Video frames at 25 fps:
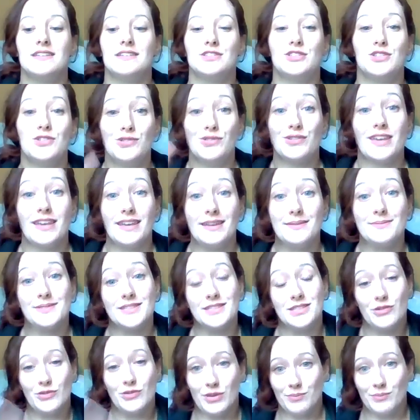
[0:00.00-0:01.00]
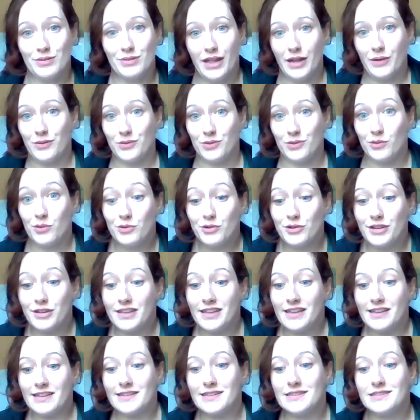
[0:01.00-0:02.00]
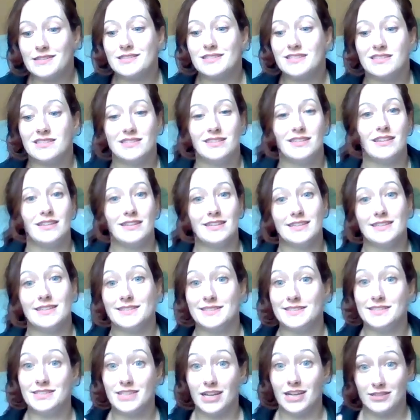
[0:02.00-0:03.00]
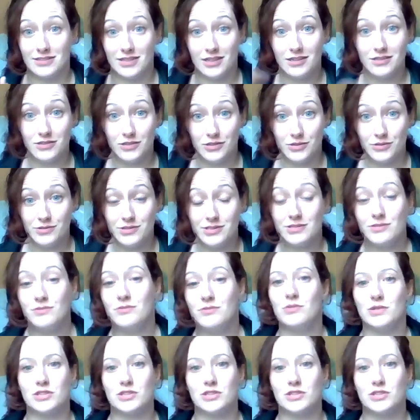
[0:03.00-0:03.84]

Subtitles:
2 games that you can play with older kids is Duck, Duck, Goose,